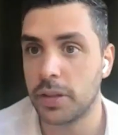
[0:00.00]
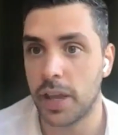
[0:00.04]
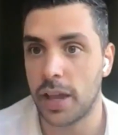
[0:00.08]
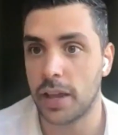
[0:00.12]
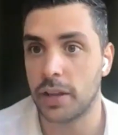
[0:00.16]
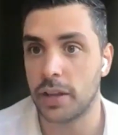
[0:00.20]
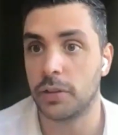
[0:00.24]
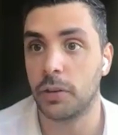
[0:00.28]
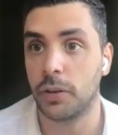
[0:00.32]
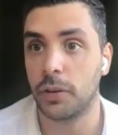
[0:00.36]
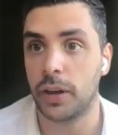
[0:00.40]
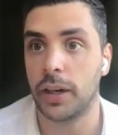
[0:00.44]

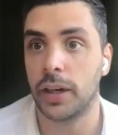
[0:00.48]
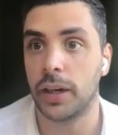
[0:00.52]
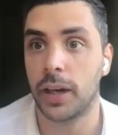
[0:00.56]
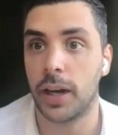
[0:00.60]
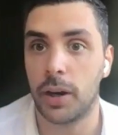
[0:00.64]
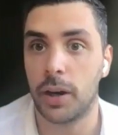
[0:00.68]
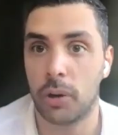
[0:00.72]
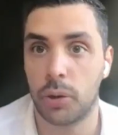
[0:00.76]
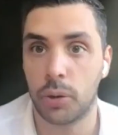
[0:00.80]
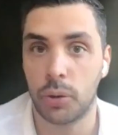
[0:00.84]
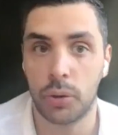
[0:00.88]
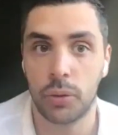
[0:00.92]
and creating
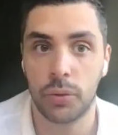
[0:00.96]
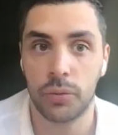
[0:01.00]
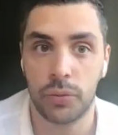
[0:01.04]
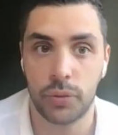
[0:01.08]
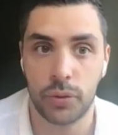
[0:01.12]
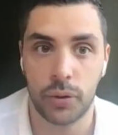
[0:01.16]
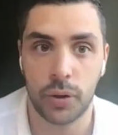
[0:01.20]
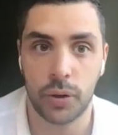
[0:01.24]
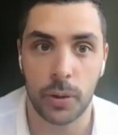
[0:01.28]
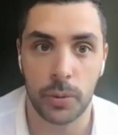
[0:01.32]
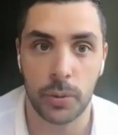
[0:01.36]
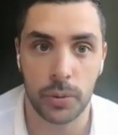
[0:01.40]
our own
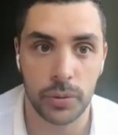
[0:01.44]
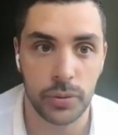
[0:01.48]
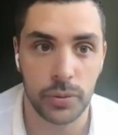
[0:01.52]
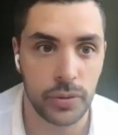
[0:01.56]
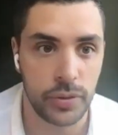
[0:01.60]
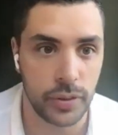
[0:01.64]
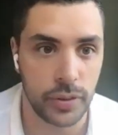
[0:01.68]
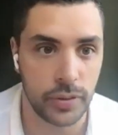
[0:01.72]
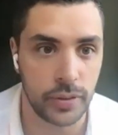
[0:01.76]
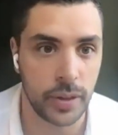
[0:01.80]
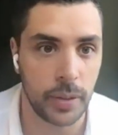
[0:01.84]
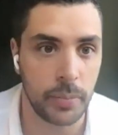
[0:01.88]
for our own
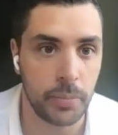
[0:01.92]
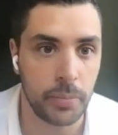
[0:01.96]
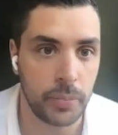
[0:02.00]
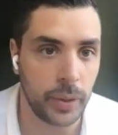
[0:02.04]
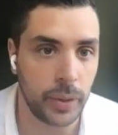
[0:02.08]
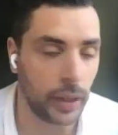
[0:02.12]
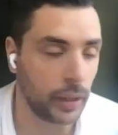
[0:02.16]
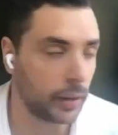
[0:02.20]
system.